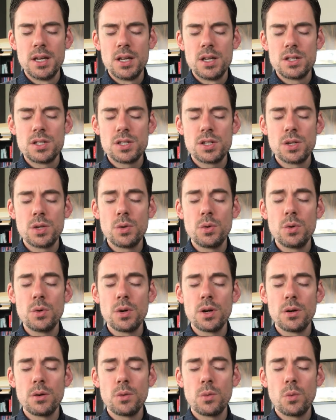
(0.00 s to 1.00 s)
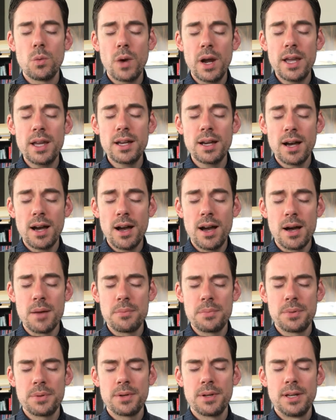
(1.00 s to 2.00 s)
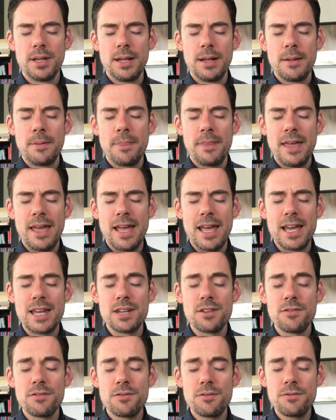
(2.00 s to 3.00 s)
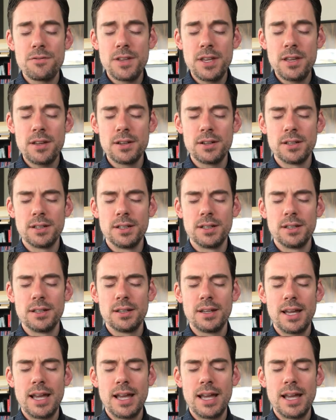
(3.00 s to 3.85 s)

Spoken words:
to wake up and feel